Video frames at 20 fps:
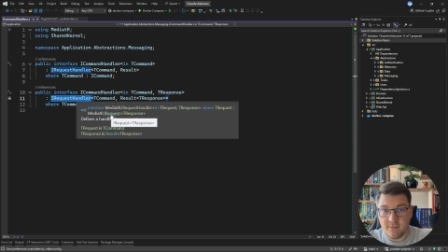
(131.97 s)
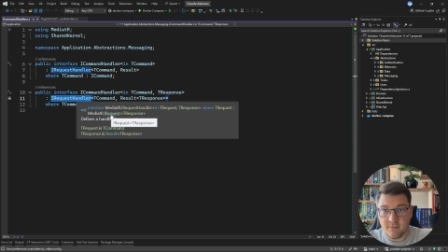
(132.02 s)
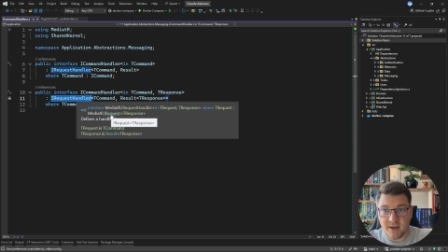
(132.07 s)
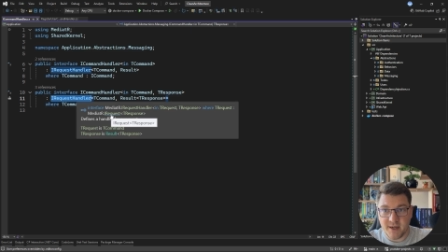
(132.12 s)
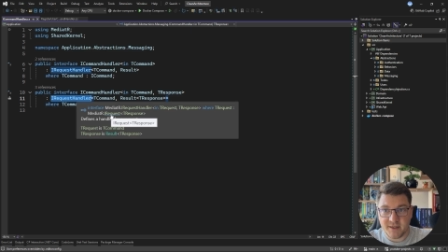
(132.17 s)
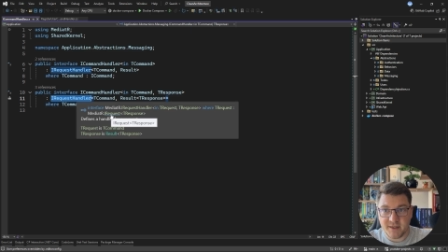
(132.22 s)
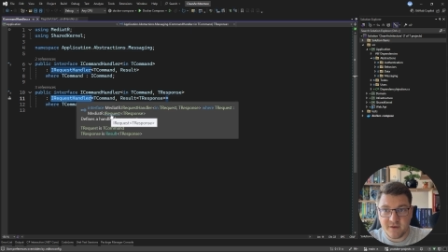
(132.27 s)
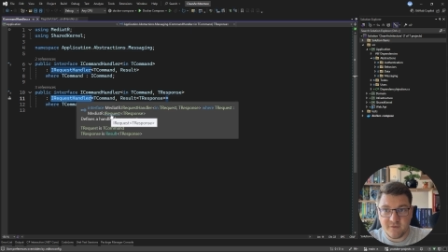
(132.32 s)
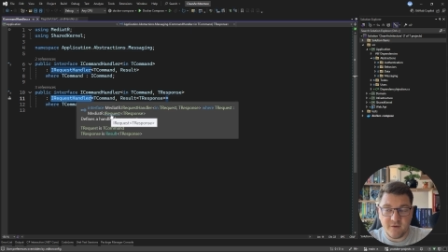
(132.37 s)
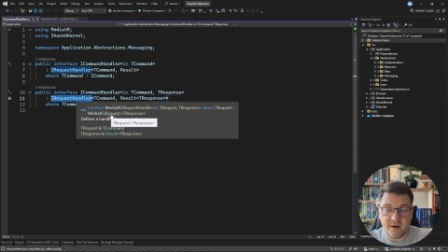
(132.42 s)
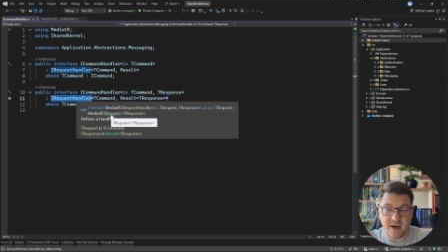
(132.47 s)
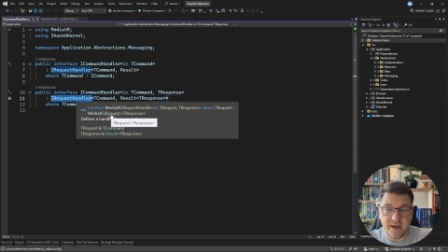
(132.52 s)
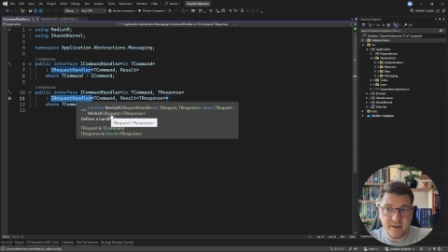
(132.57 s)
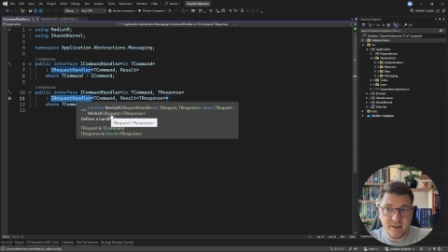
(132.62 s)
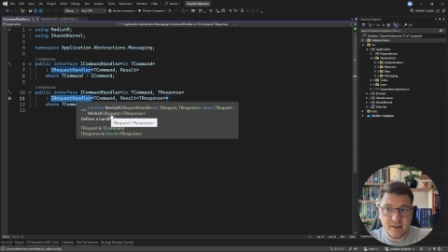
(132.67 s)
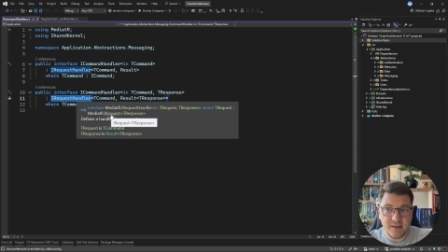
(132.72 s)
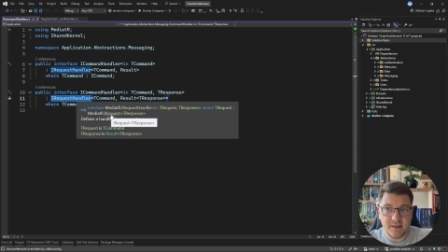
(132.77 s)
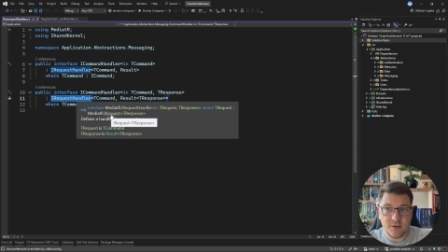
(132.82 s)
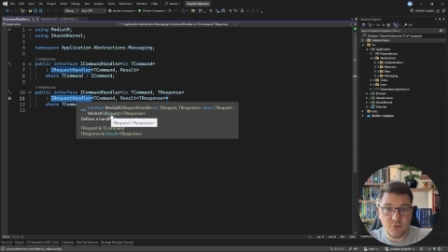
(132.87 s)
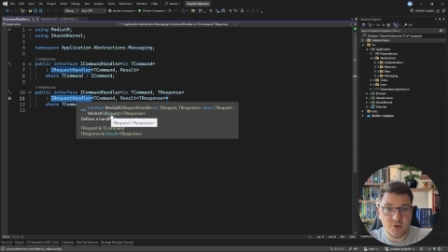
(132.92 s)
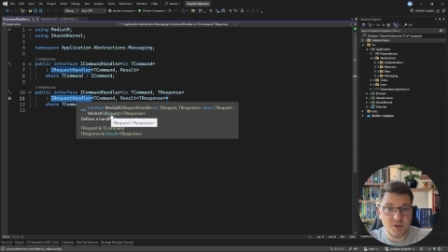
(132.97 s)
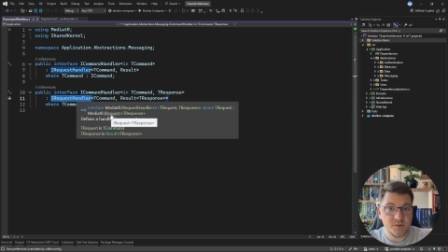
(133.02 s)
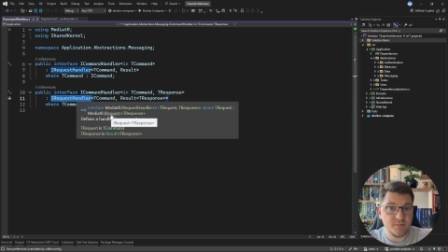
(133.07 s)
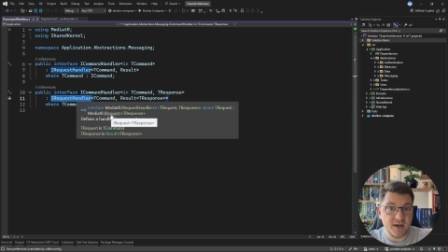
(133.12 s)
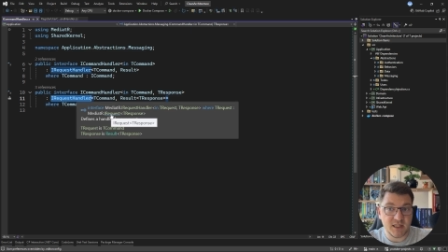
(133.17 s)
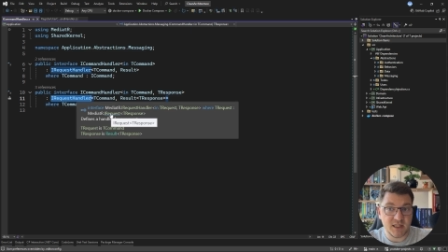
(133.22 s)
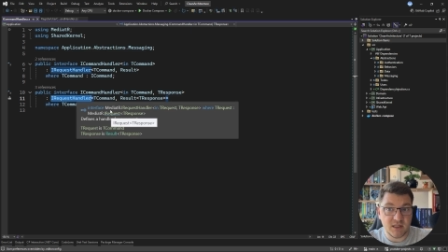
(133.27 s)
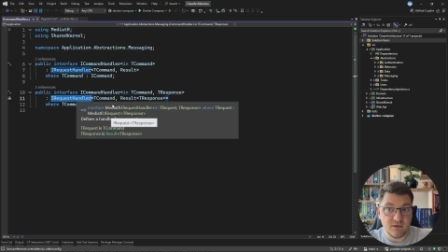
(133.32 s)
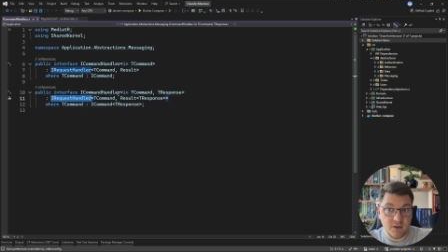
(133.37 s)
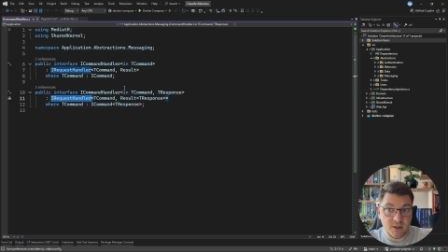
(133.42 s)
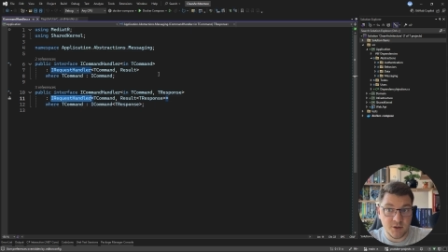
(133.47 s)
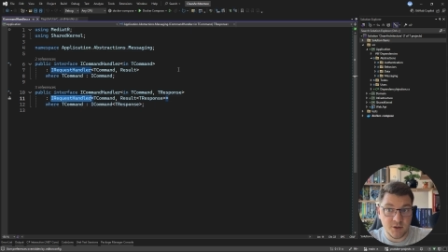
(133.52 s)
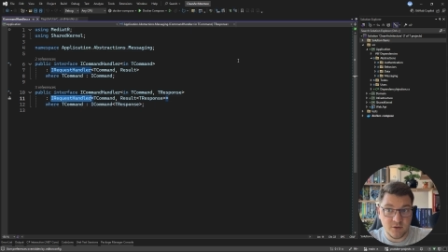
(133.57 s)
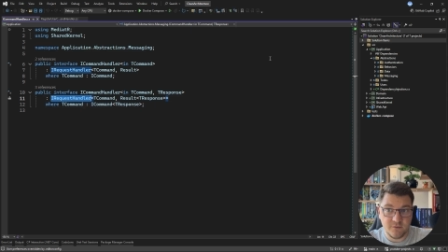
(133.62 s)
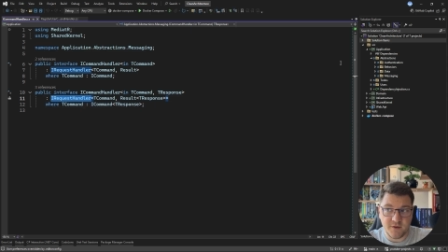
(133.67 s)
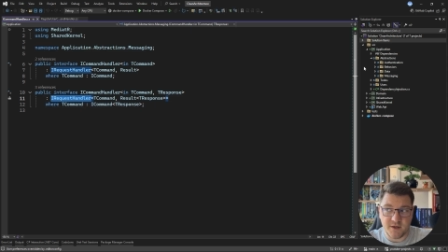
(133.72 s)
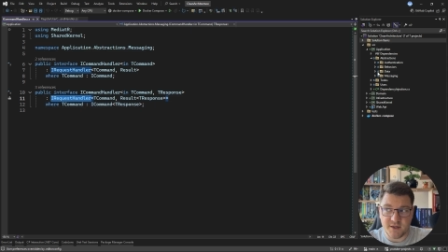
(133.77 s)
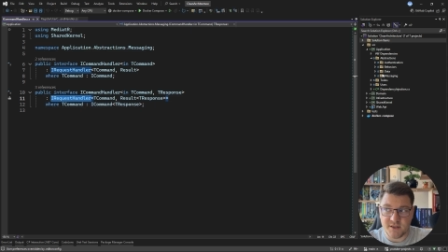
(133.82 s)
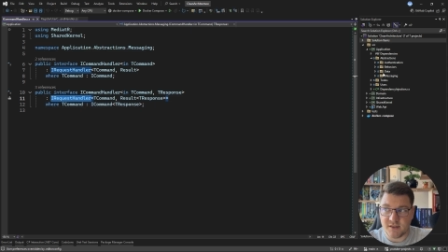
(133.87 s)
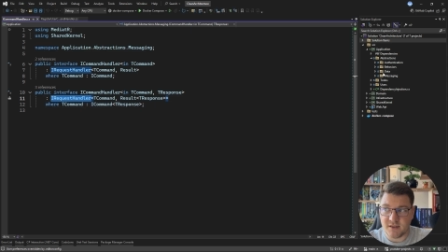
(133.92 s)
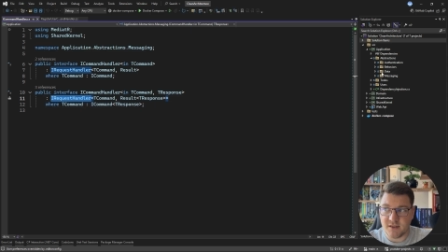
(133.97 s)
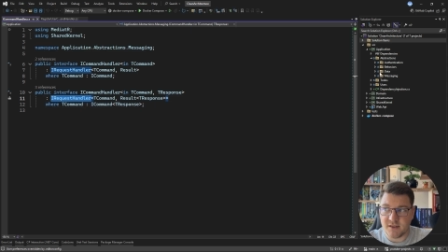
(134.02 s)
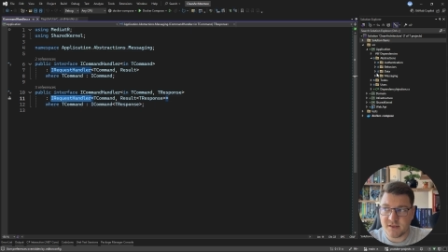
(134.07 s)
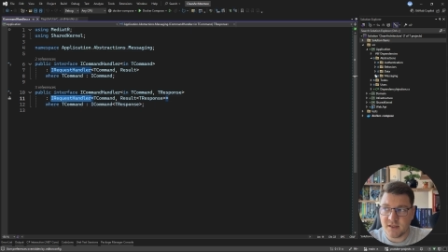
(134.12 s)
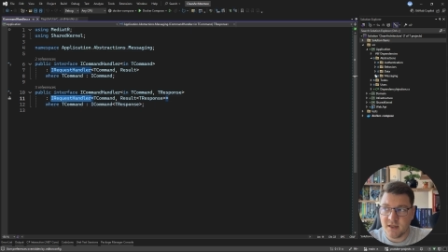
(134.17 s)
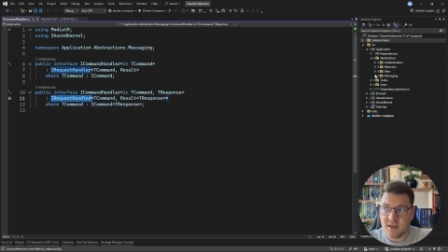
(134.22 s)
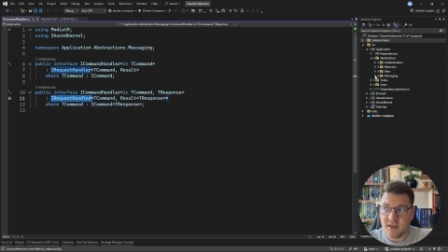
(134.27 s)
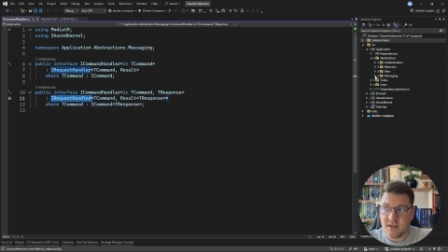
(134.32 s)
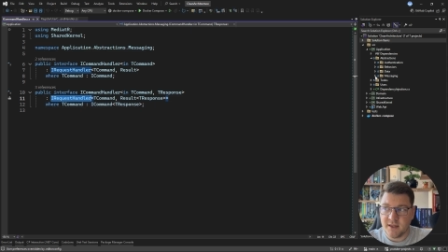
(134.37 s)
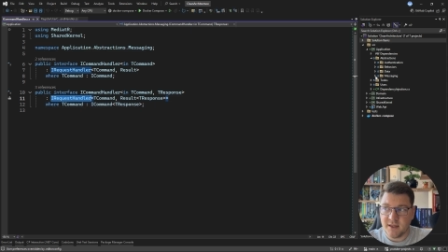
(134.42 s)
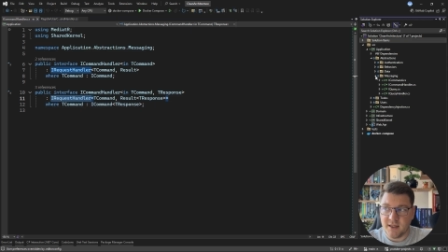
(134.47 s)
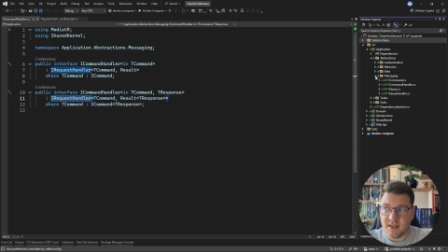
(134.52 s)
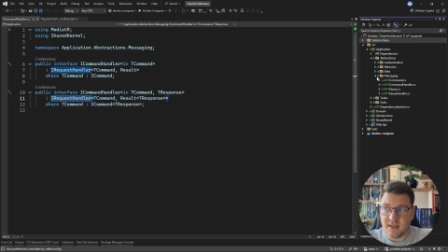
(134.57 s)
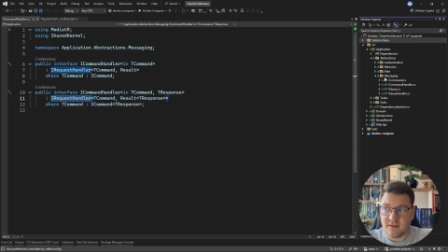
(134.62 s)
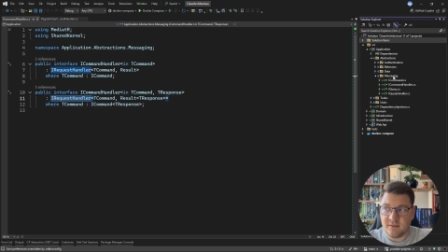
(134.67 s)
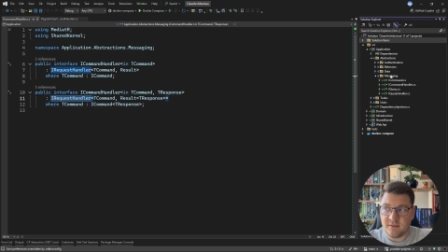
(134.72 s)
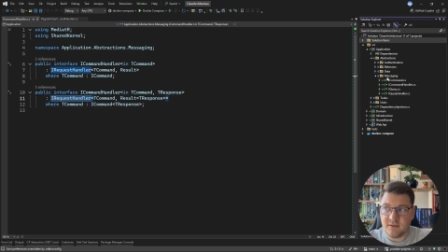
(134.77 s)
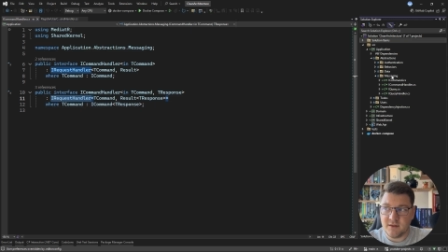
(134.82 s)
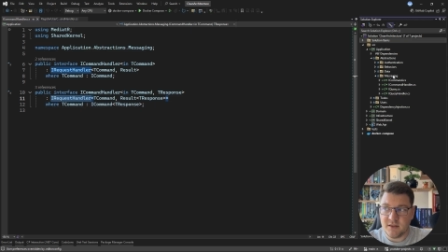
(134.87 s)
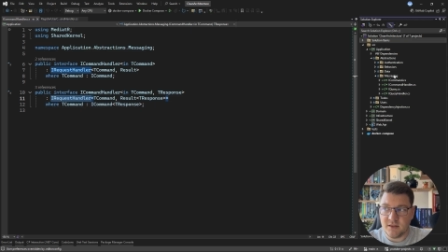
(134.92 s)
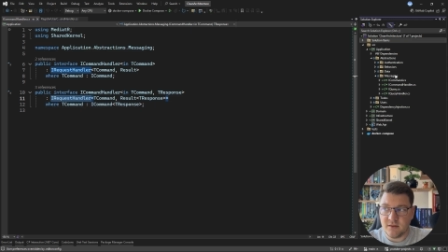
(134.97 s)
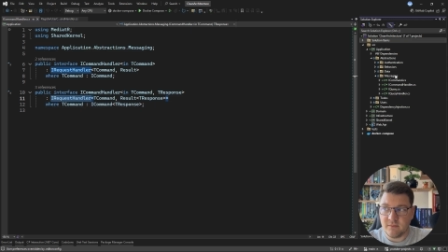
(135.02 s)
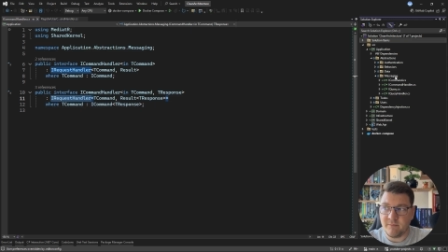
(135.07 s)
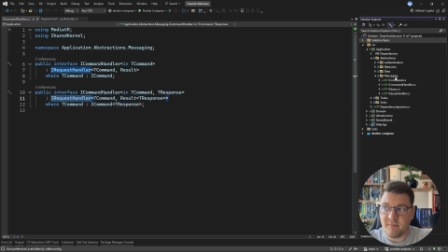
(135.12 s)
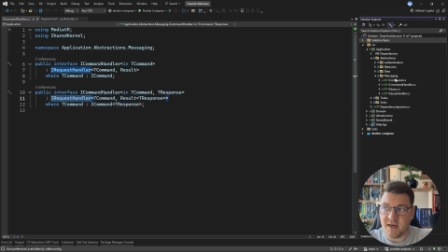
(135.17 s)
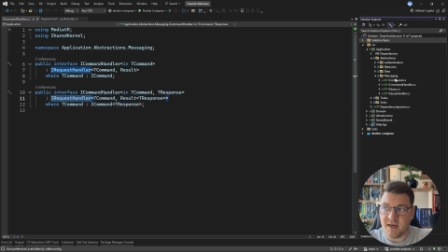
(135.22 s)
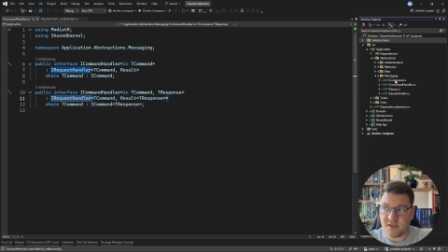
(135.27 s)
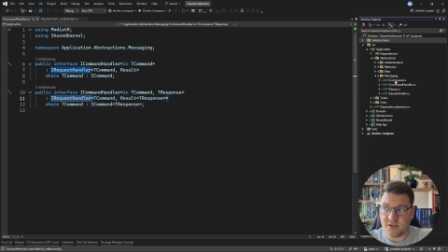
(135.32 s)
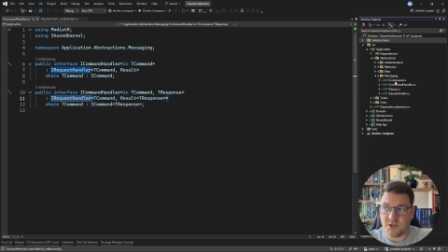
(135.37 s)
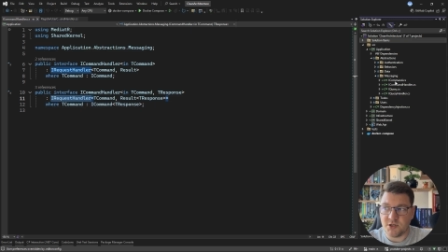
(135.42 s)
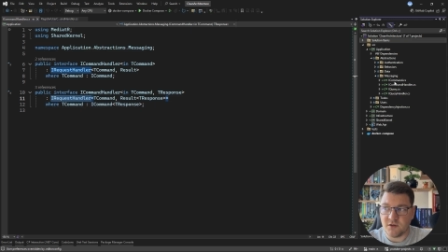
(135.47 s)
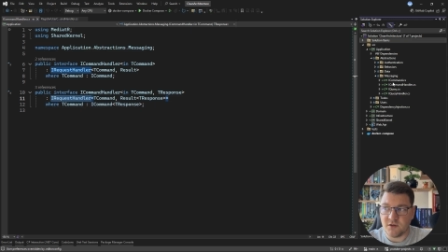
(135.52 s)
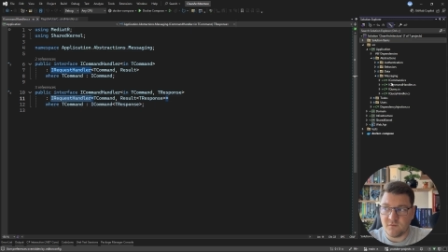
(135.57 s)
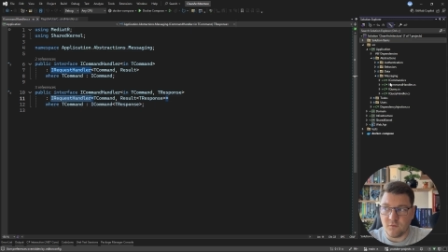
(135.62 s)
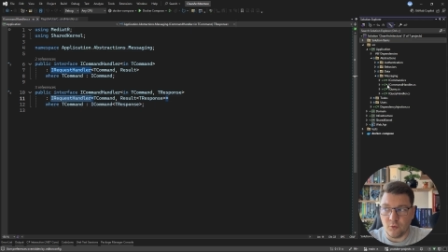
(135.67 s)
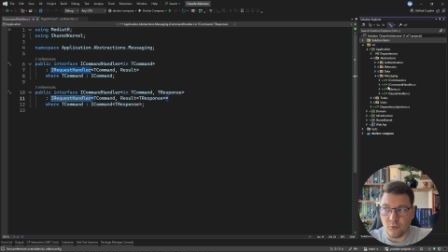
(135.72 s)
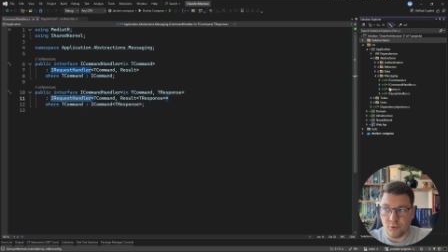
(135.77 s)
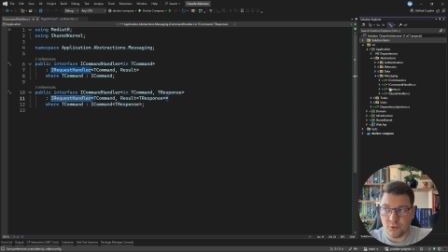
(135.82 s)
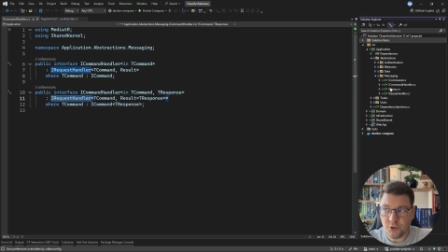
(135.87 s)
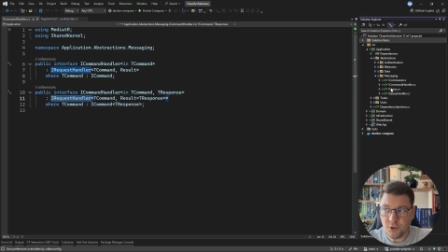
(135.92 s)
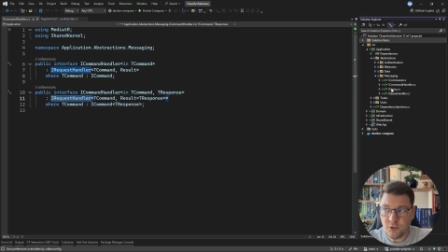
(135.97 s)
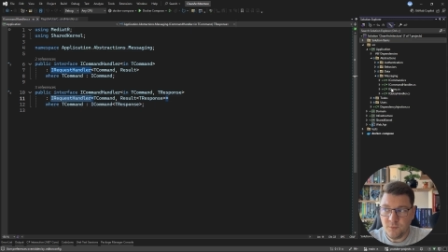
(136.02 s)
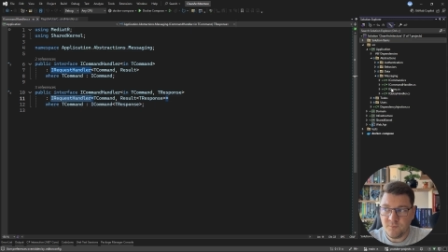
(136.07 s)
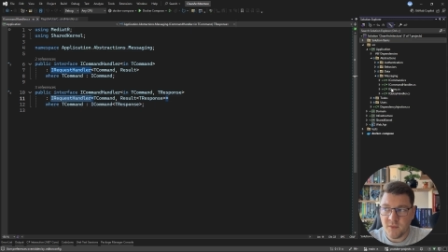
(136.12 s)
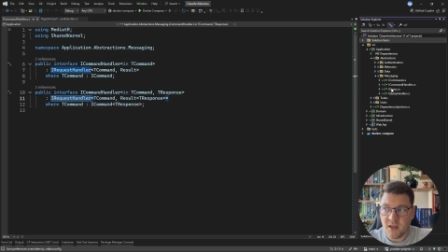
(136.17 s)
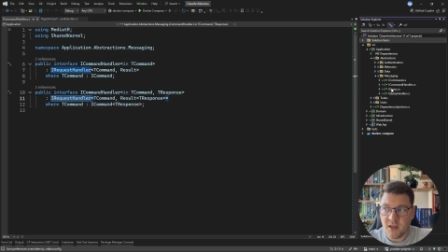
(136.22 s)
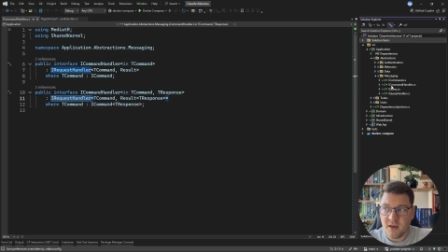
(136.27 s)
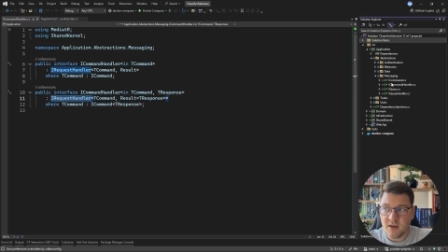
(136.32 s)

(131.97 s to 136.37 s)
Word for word: by defining the respective interfaces in the messaging folder.